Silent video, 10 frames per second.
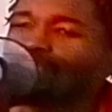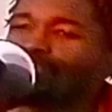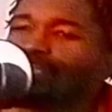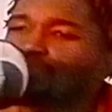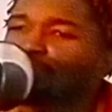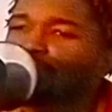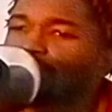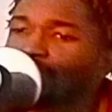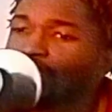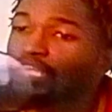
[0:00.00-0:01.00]
niggas really
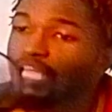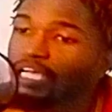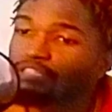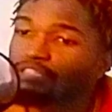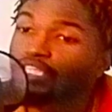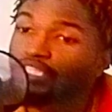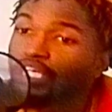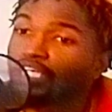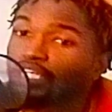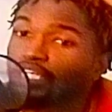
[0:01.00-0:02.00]
said, like, it really
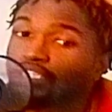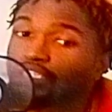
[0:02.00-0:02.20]
is.